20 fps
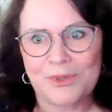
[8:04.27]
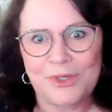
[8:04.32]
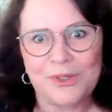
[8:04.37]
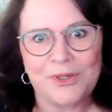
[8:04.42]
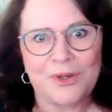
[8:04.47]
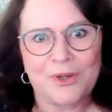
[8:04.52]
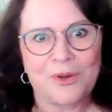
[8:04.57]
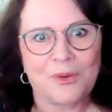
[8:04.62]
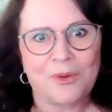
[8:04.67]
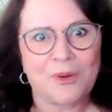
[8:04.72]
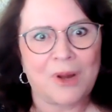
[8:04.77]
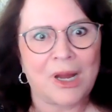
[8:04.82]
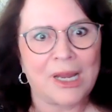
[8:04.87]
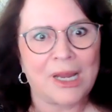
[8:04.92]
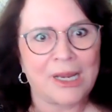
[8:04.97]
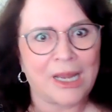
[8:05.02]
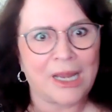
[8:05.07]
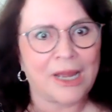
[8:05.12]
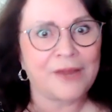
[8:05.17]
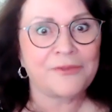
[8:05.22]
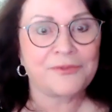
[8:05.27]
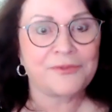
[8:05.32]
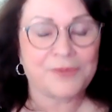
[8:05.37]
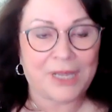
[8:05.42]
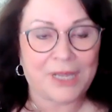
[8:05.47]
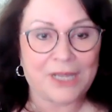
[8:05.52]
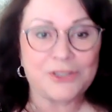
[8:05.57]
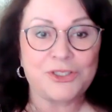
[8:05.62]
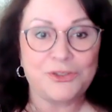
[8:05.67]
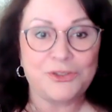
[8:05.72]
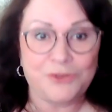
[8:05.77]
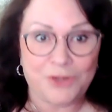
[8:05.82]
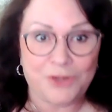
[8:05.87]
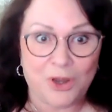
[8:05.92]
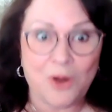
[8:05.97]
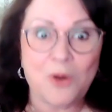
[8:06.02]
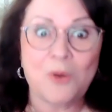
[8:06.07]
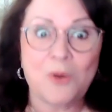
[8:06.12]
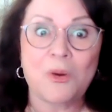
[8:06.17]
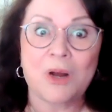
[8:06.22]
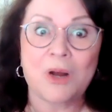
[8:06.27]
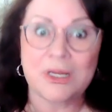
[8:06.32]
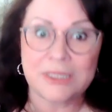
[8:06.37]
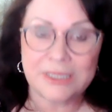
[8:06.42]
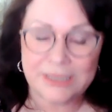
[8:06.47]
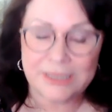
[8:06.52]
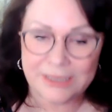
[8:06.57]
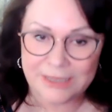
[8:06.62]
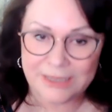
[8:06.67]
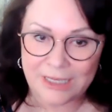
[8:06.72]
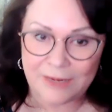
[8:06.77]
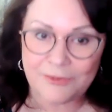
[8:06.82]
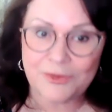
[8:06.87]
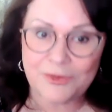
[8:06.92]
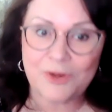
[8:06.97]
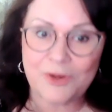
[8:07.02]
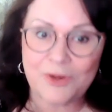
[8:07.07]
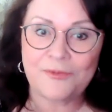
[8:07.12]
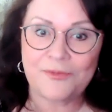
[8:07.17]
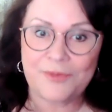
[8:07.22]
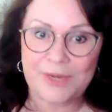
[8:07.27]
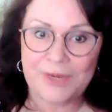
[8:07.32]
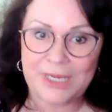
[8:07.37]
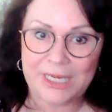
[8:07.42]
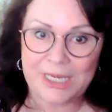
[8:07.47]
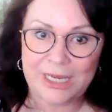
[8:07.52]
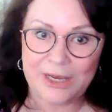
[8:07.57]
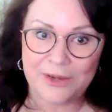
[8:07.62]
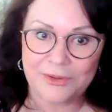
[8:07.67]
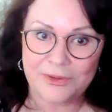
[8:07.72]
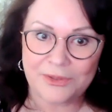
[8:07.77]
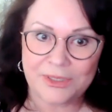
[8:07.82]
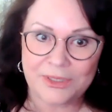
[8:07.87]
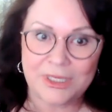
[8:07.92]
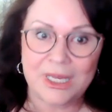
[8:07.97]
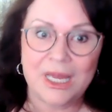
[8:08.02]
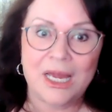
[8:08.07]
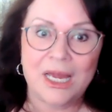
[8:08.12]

You know, on I've as you know on several videos,